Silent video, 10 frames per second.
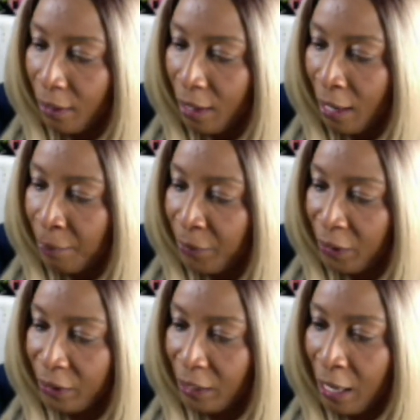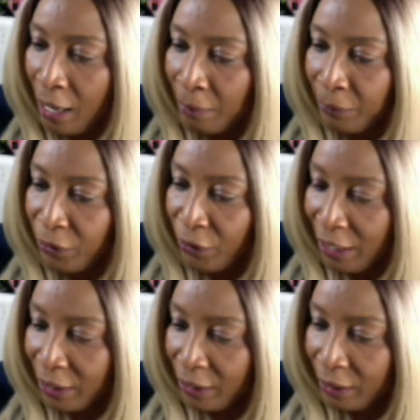I'm just trying
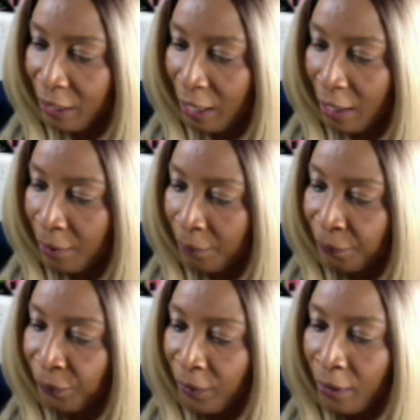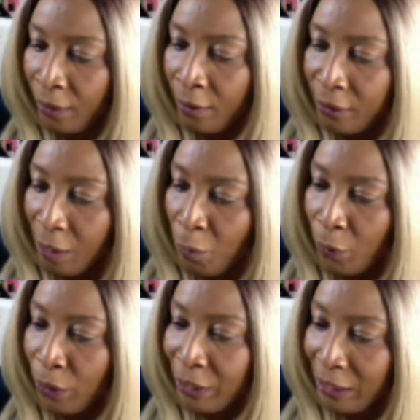to, someone
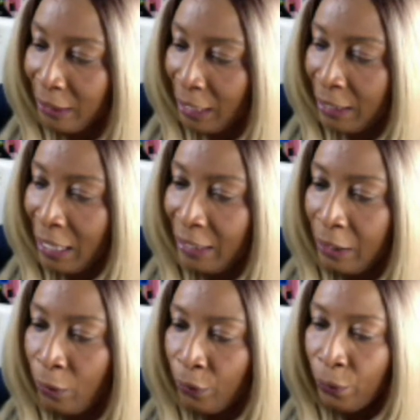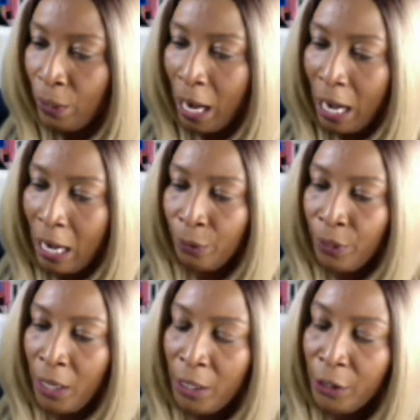was saying that they don't know how
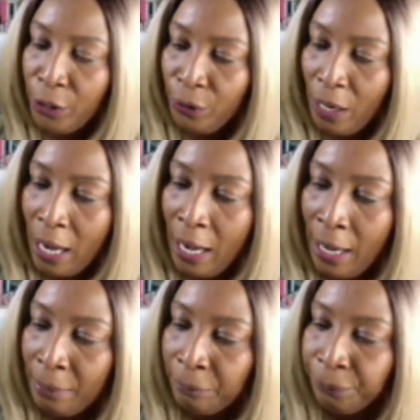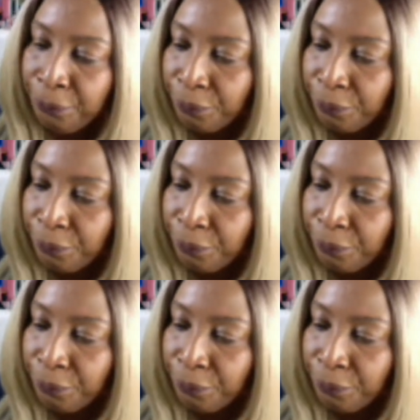to, all